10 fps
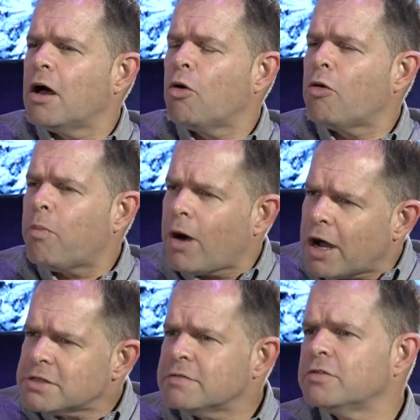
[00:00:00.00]
or
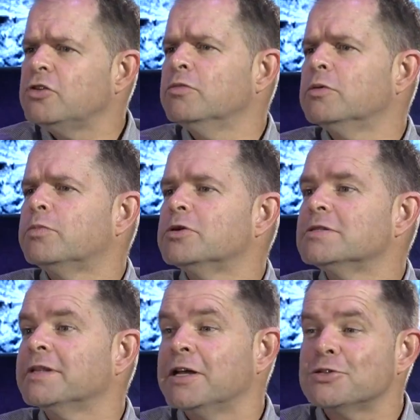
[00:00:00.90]
part of the human
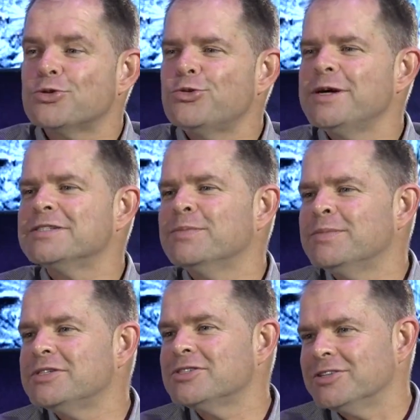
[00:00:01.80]
person that is always a
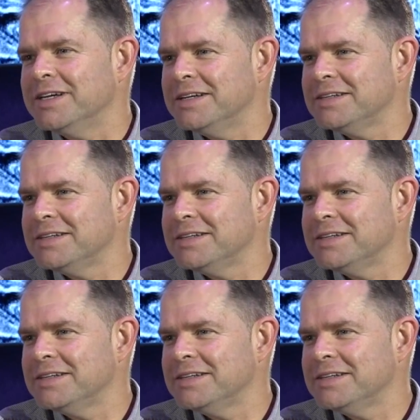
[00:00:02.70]
mystery.